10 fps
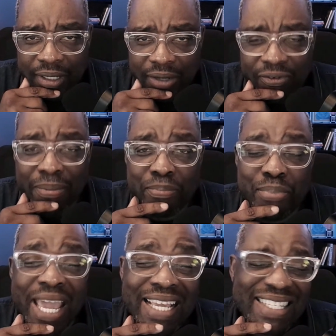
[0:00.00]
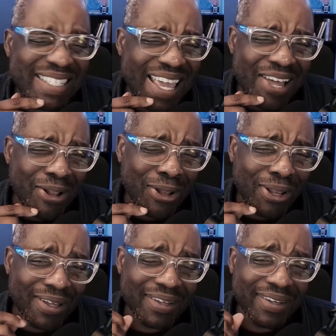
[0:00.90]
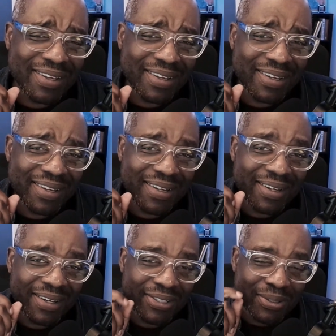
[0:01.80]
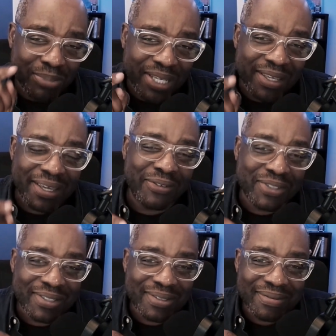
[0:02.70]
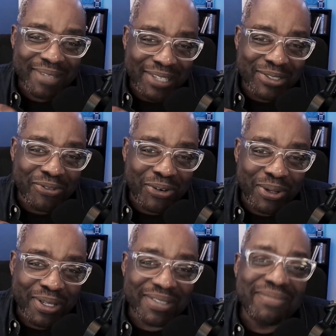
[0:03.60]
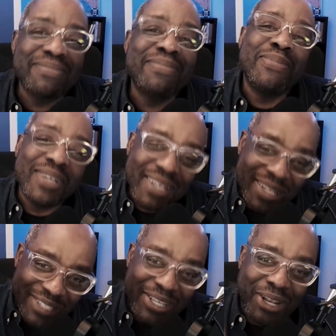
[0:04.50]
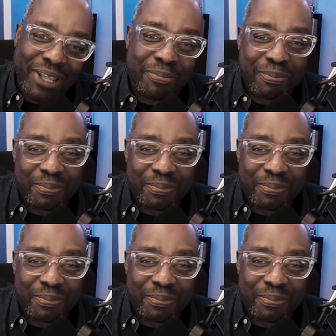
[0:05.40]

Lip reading: From bake sale to big gifts, that's our focus. Let's huddle up.